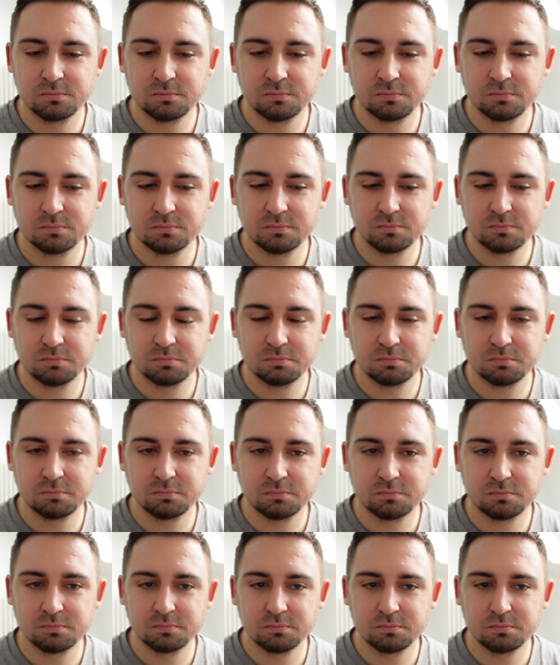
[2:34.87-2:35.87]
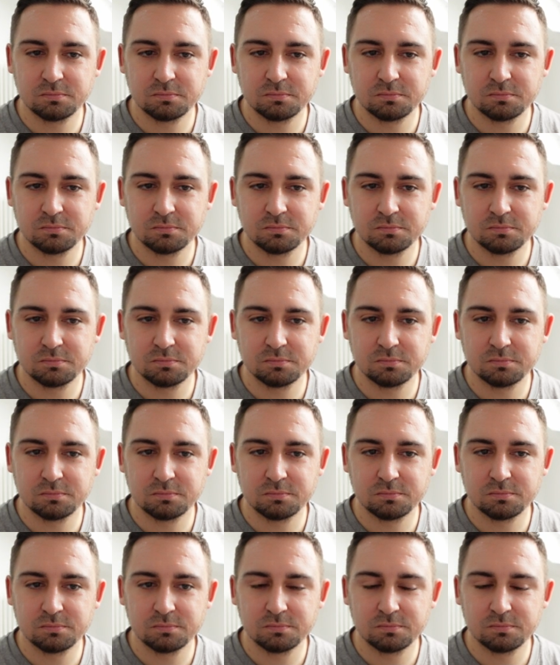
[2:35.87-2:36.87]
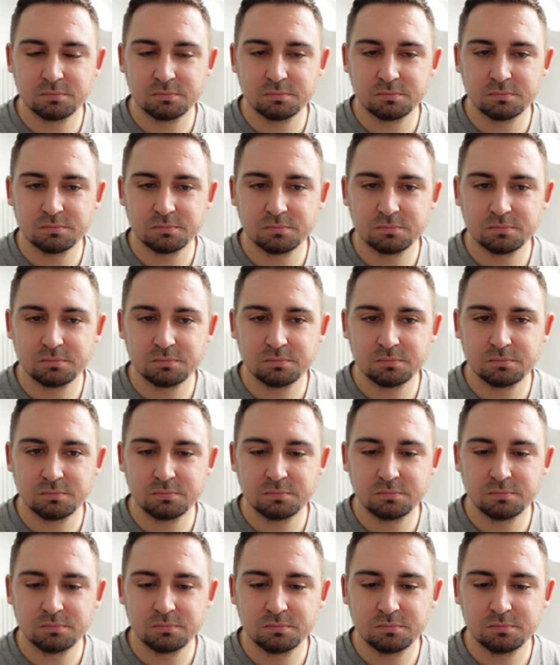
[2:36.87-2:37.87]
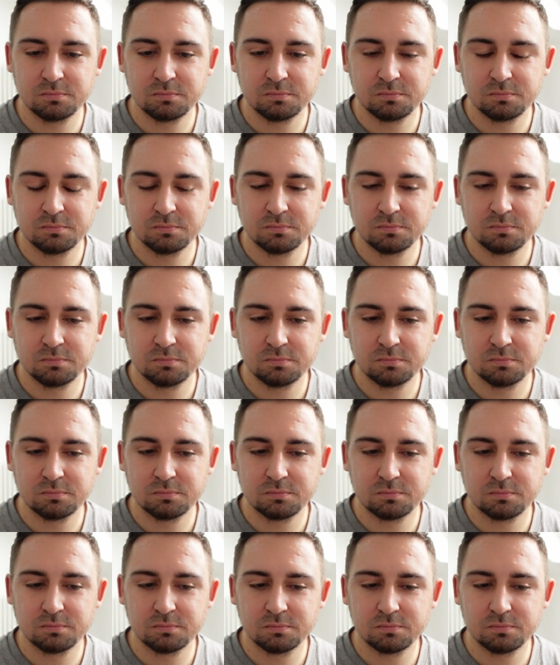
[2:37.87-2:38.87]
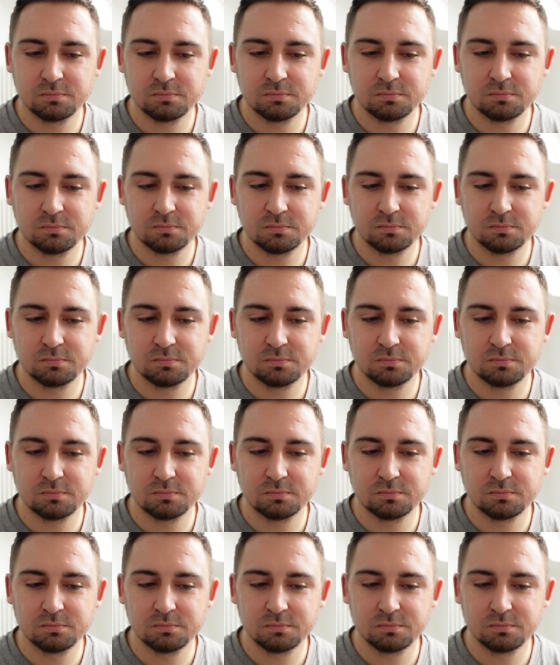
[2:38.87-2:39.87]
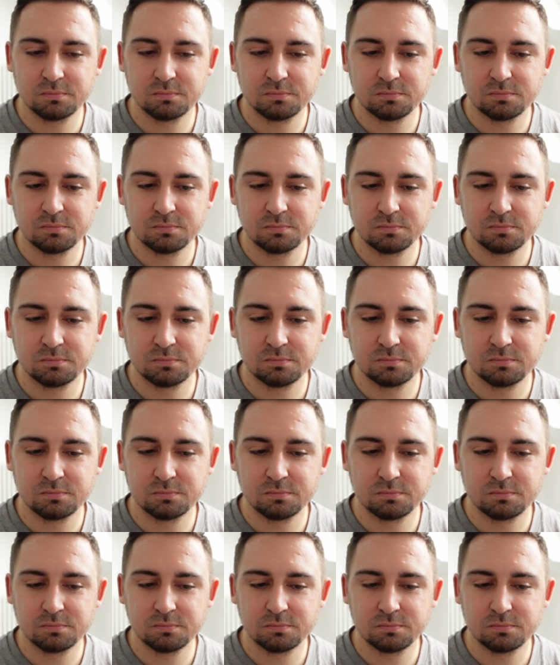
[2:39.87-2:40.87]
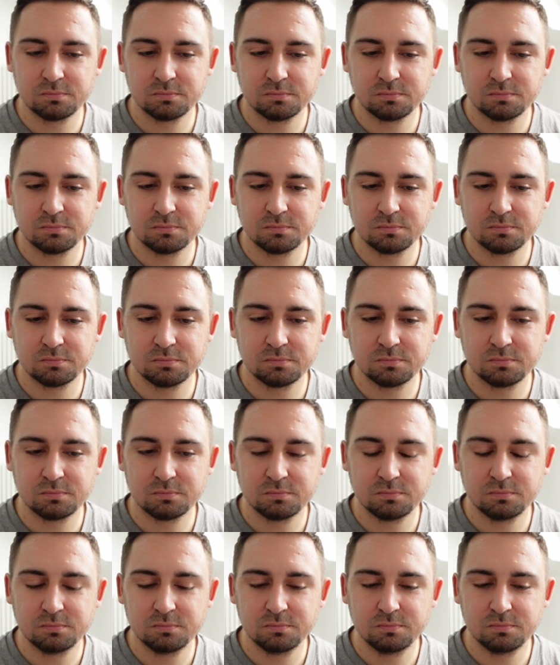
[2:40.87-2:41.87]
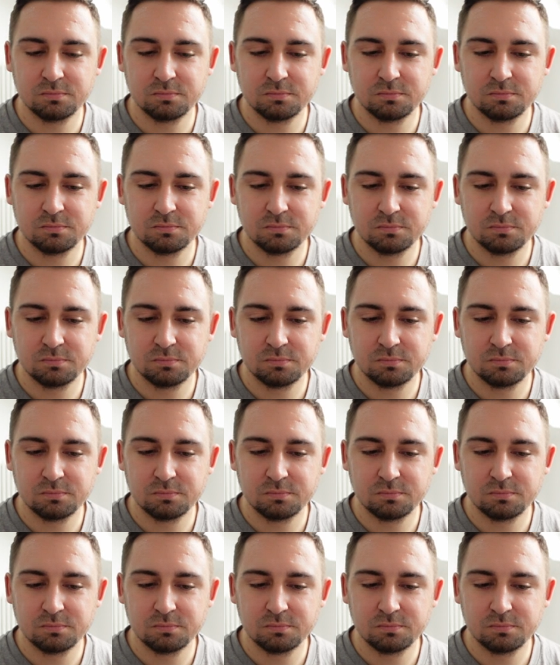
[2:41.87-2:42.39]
(silent)